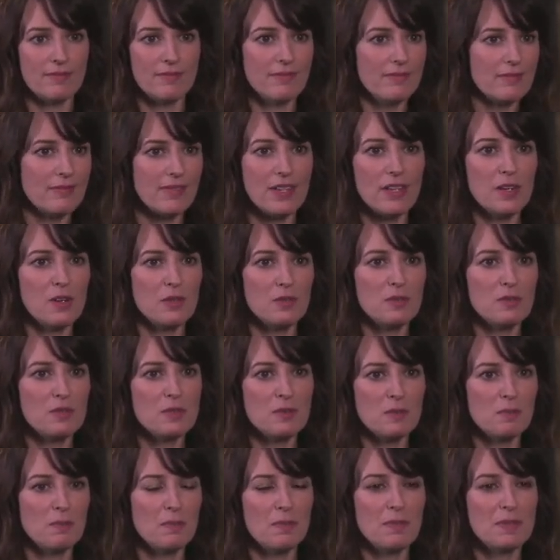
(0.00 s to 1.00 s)
you know,
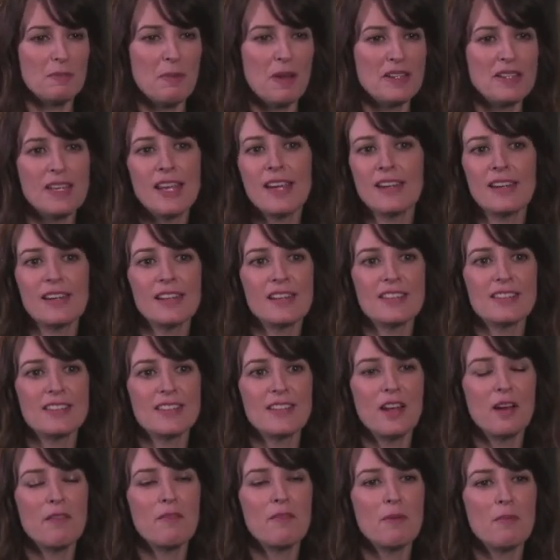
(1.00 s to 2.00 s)
spontaneous
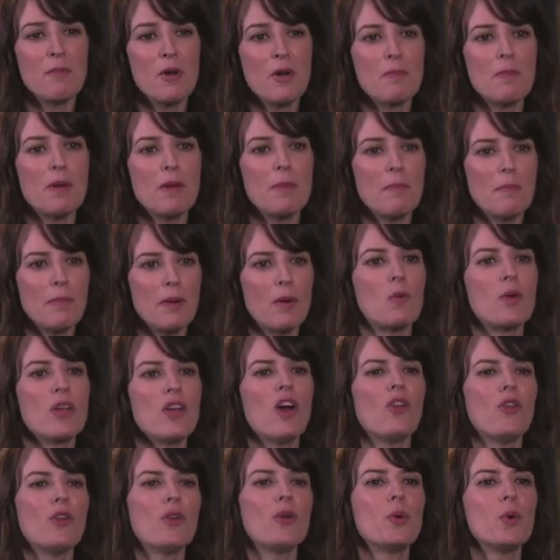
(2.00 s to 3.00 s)
and of the moment, but we
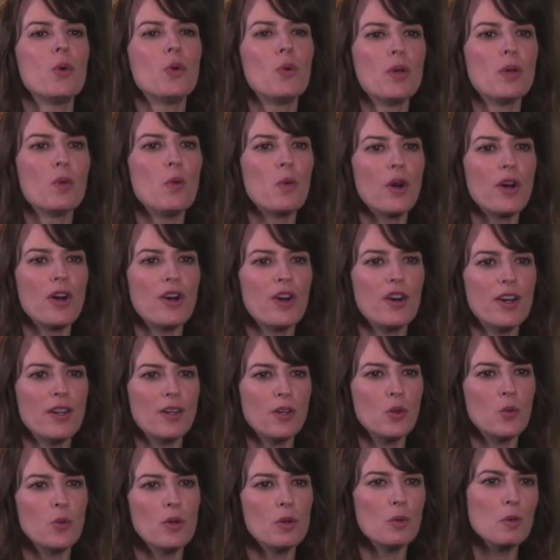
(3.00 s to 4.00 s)
all knew who we were and
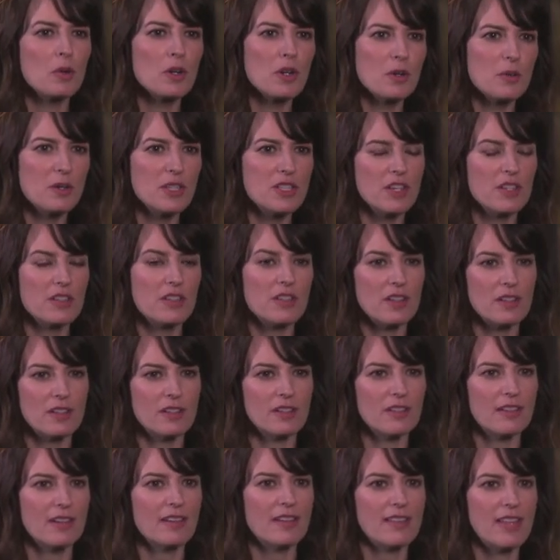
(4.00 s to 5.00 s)
who we were to each other.
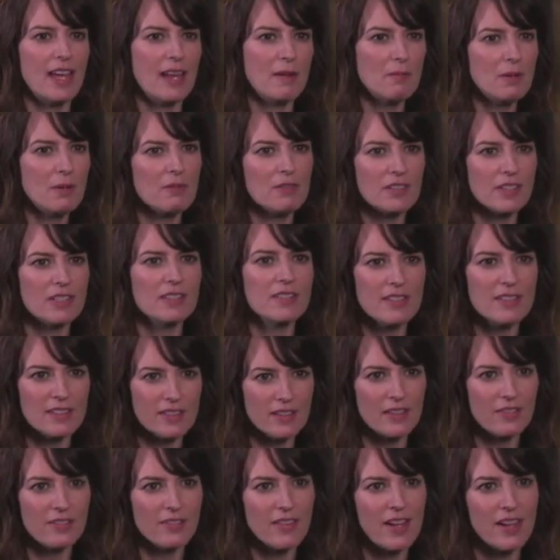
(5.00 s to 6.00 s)
That had been really
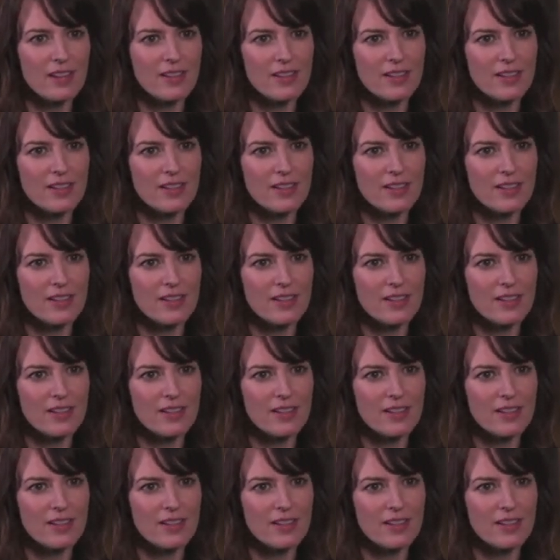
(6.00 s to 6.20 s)
solidified.